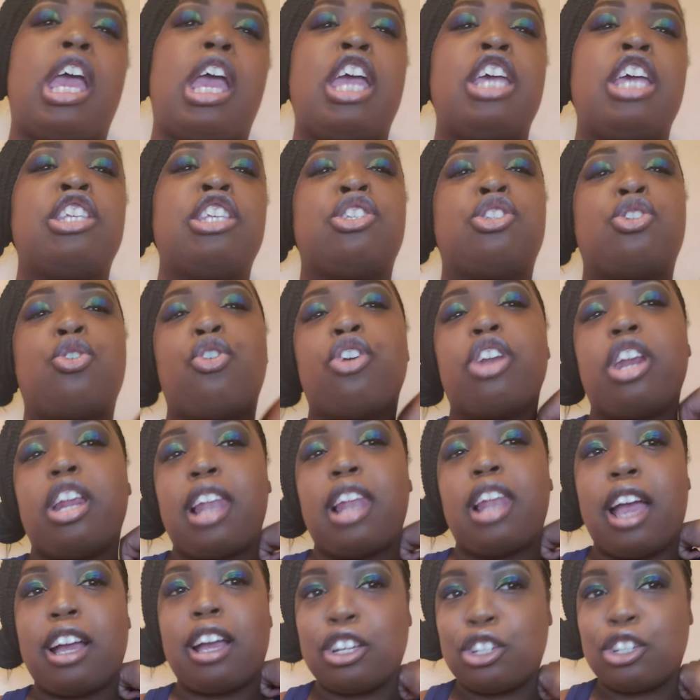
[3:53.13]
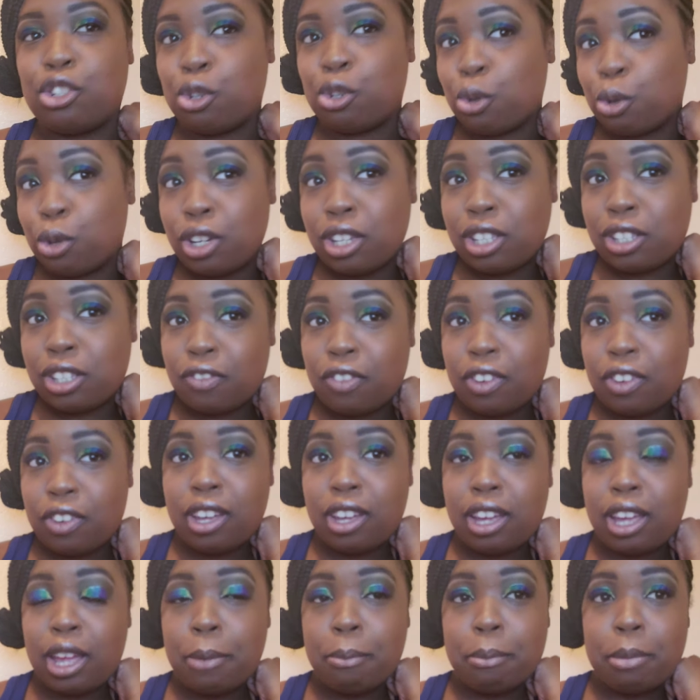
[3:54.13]
it's sort of like a trust
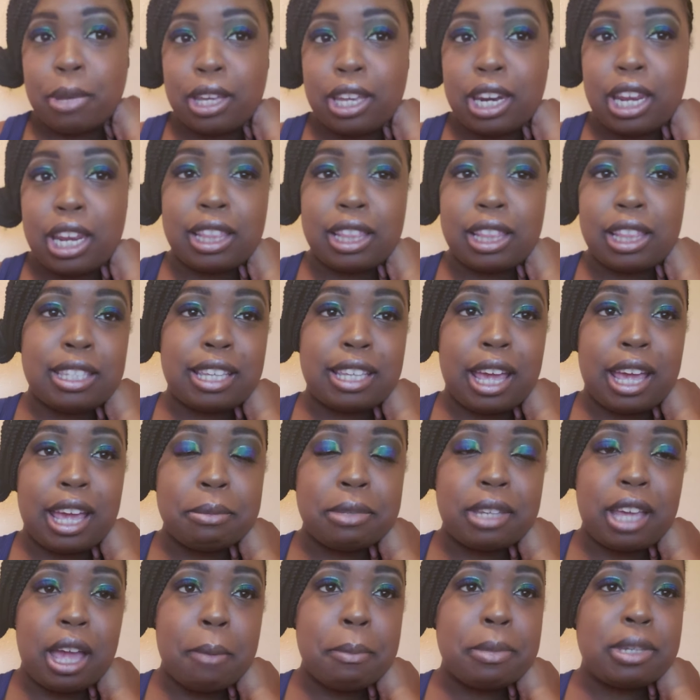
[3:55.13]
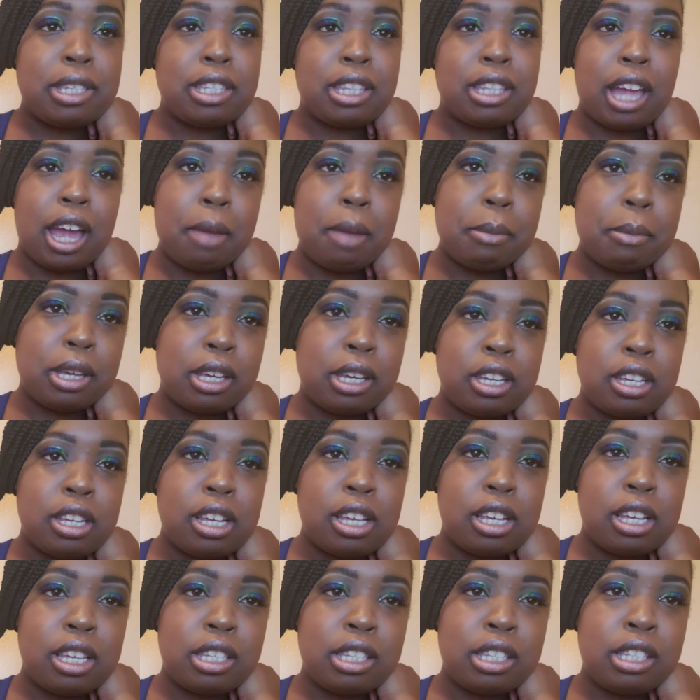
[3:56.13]
fund, but at the same time, it's not,
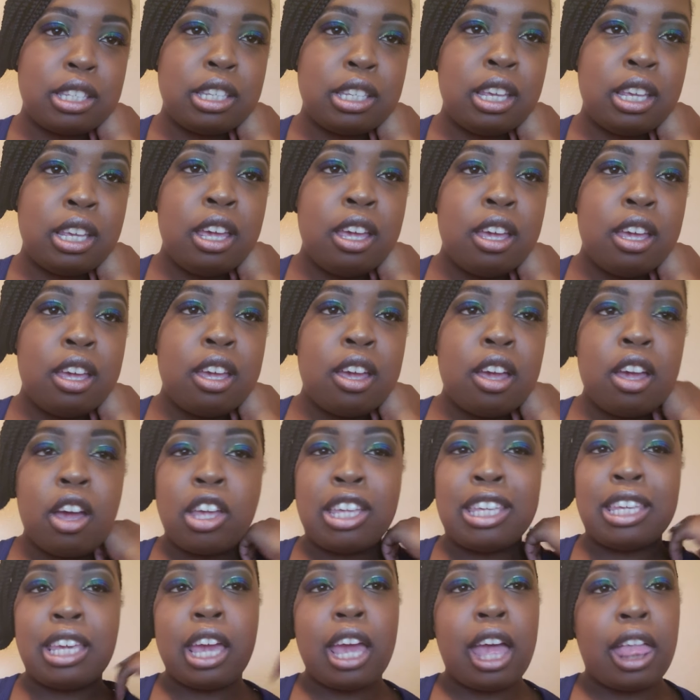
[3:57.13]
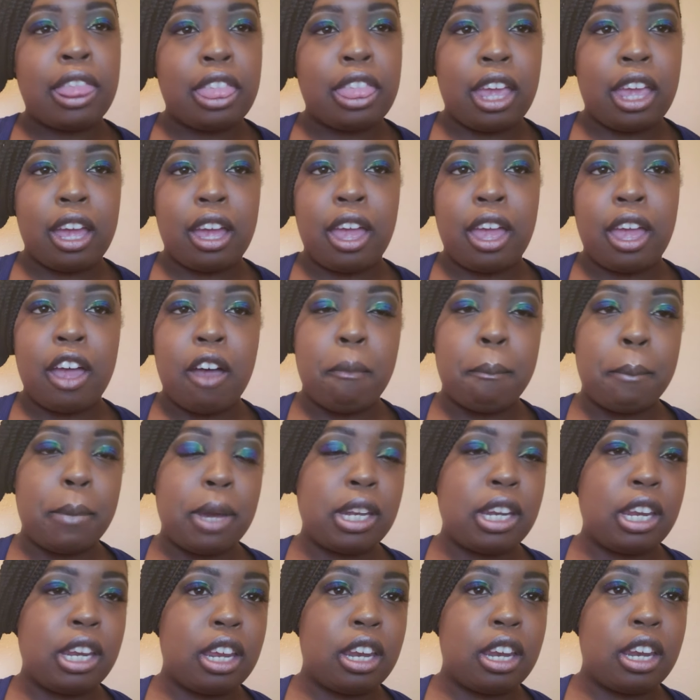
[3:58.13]
because, yeah, they'll have
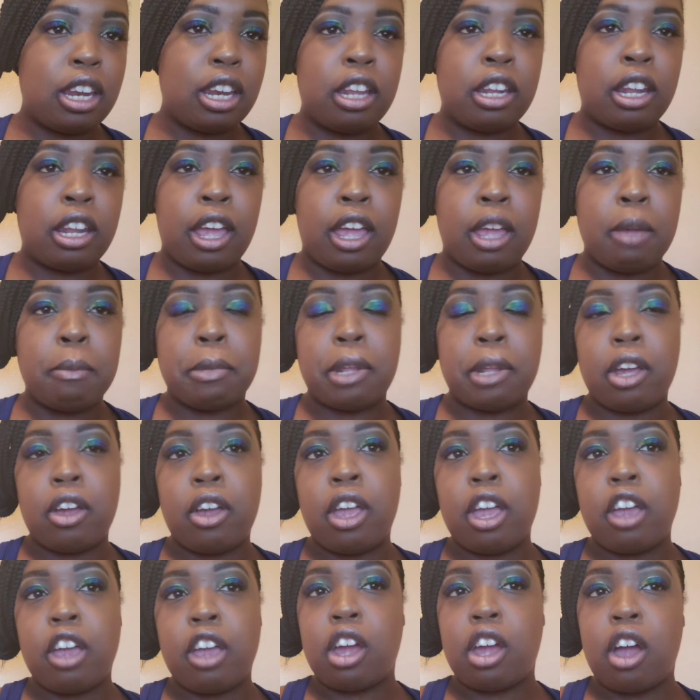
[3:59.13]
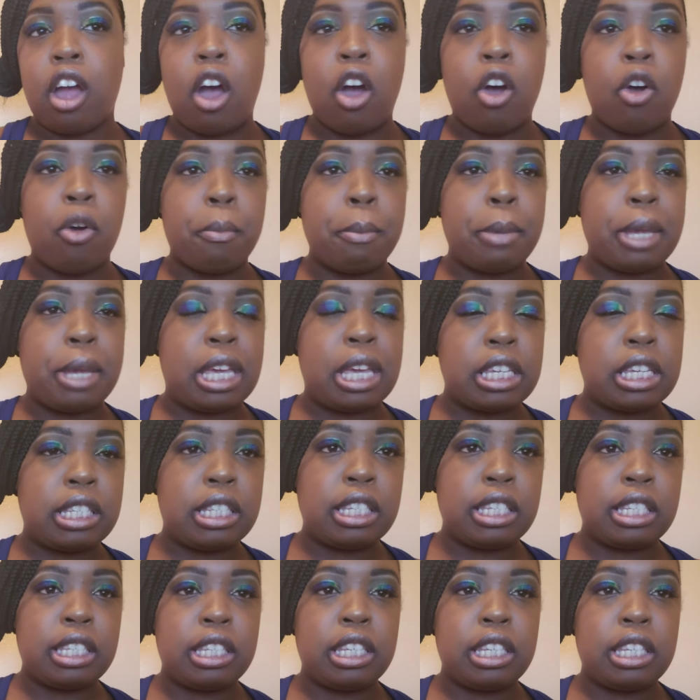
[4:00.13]
money in their name. They'll their own
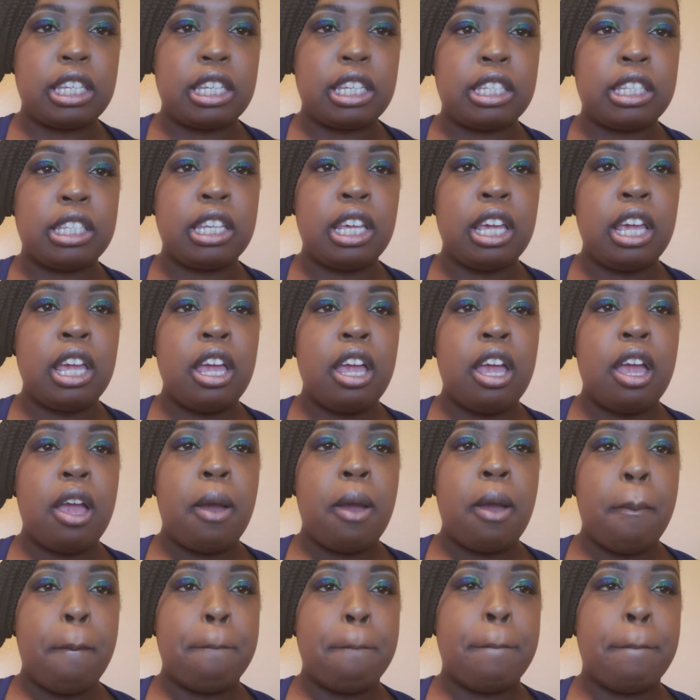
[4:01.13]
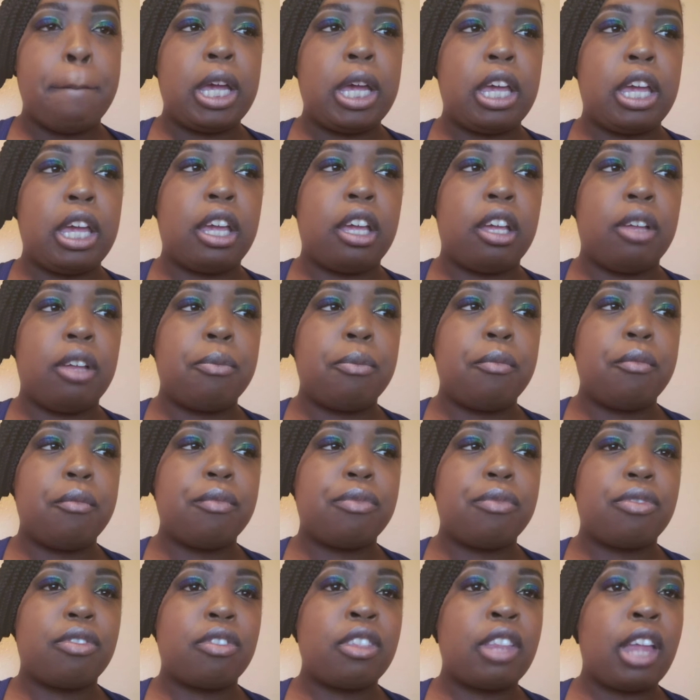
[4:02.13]
businesses, but
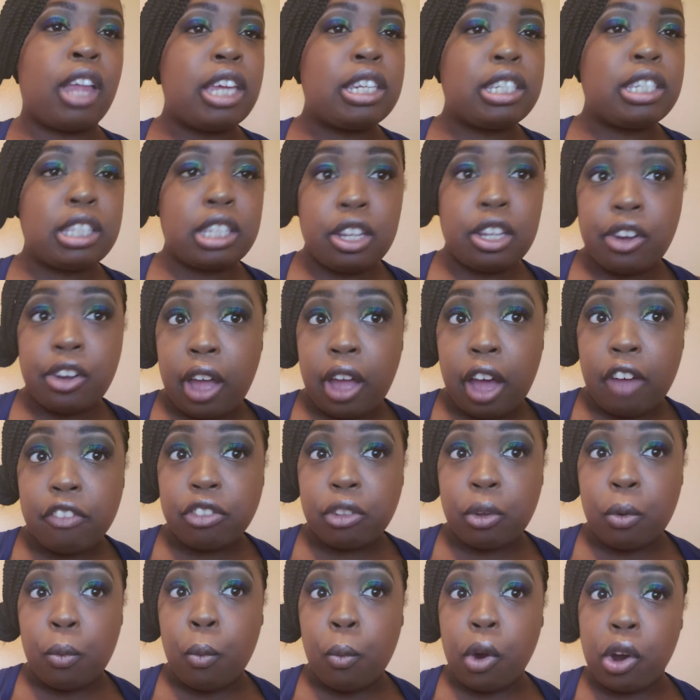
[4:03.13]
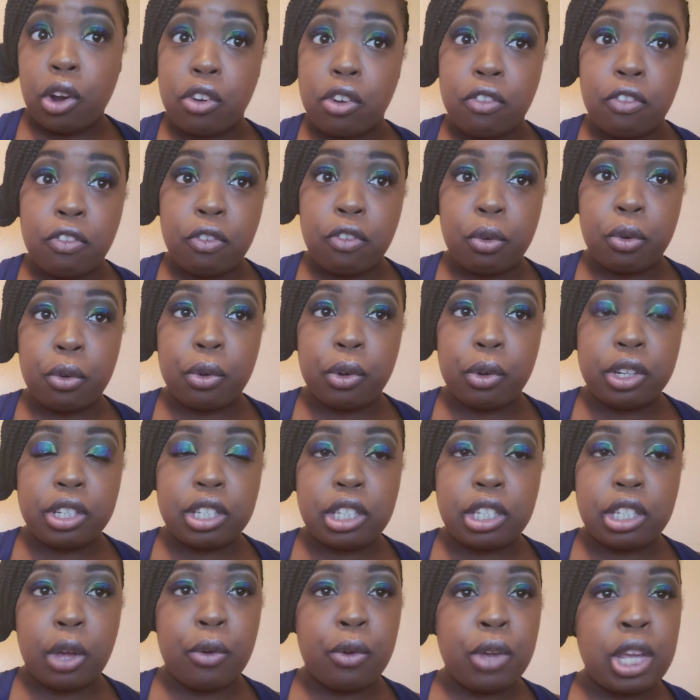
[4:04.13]
they still have to work for it.
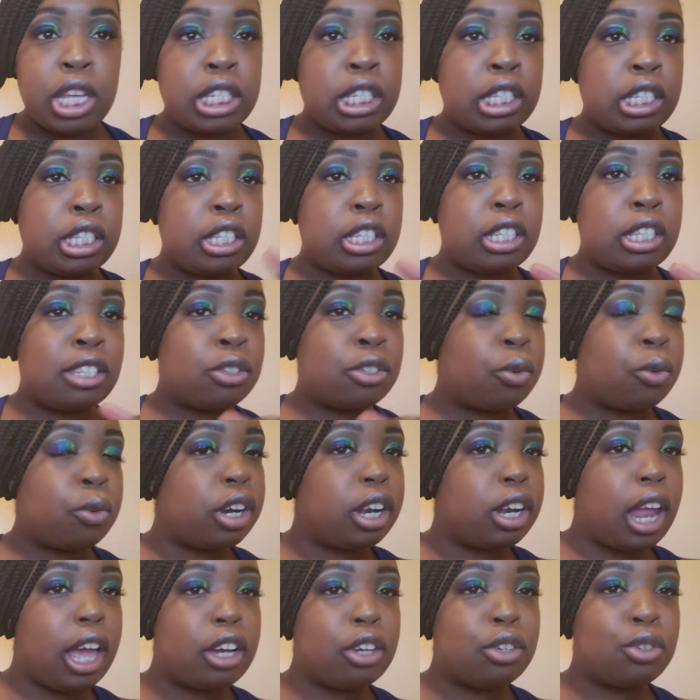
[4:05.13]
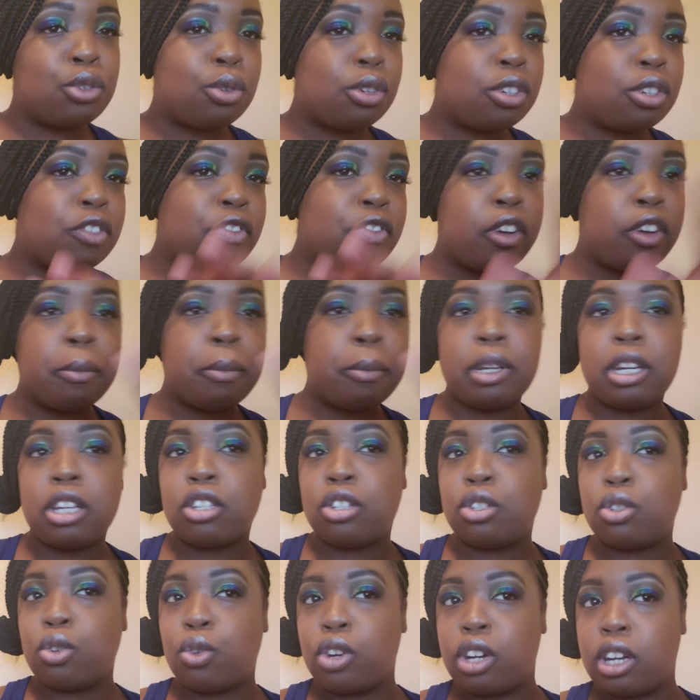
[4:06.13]
So it's sort of like a trust fund, but
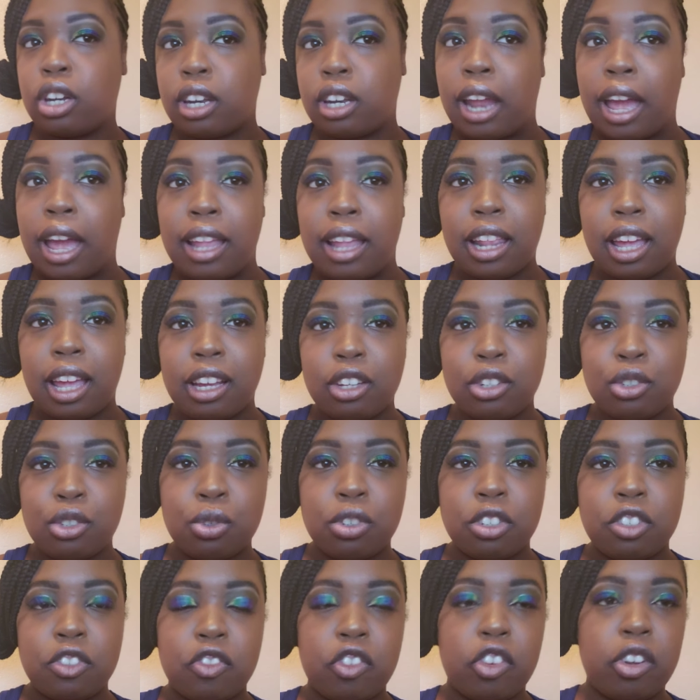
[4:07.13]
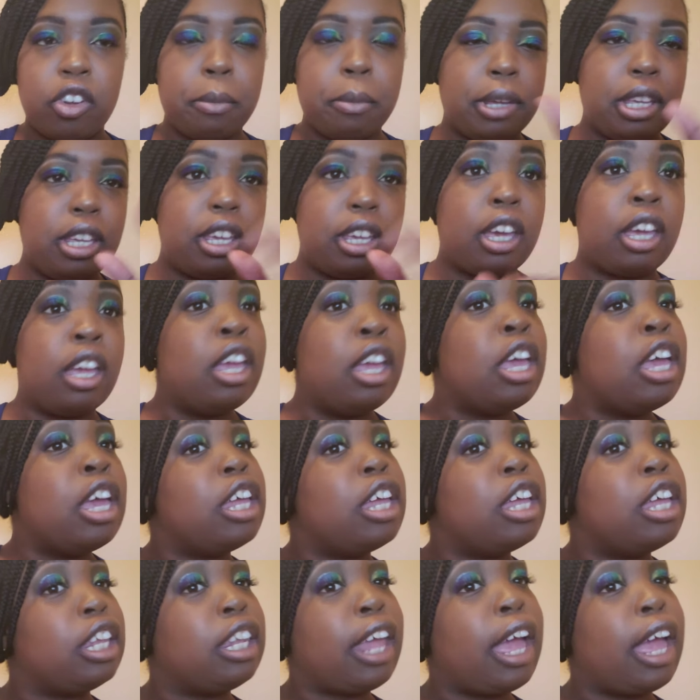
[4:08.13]
it's sort of not like a trust fund. But yeah,
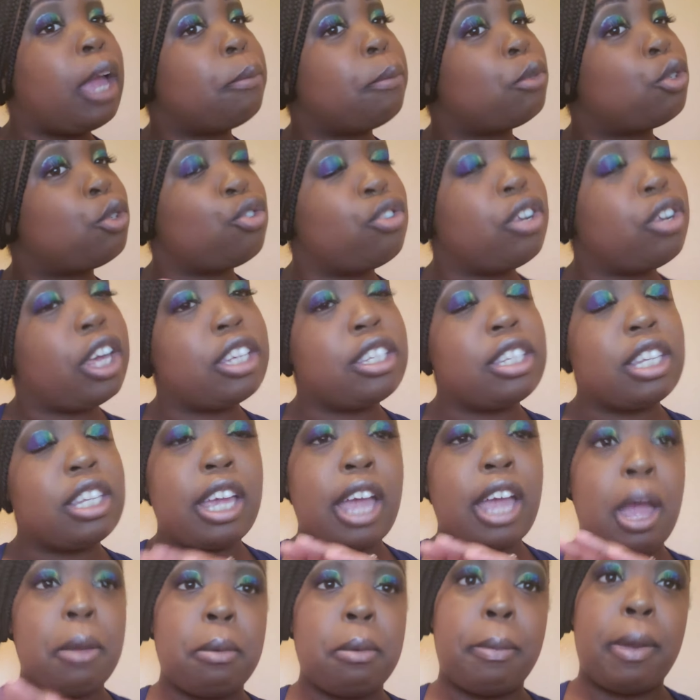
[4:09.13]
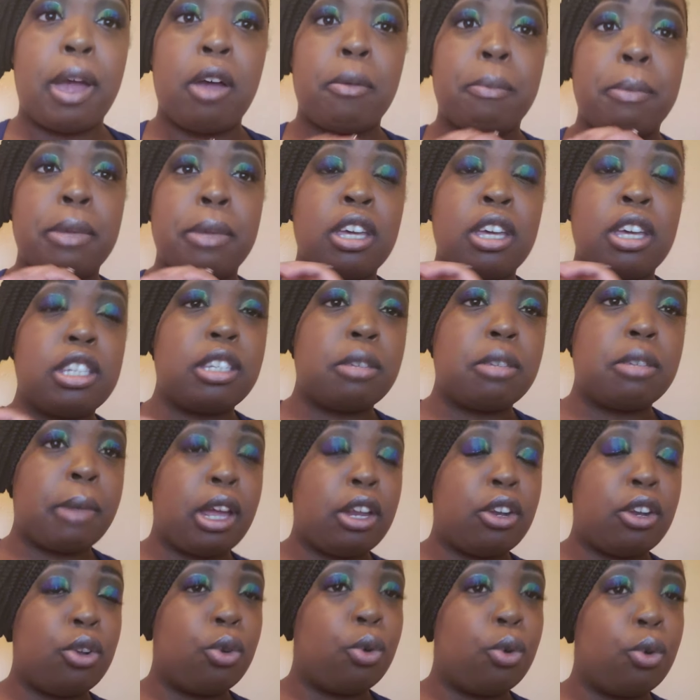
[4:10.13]
the name True Destiny came about because of
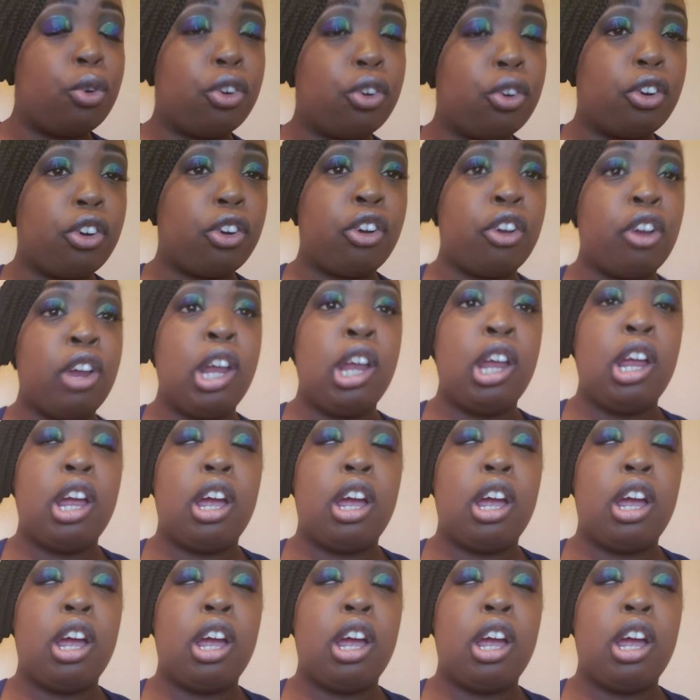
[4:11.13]
my daughter.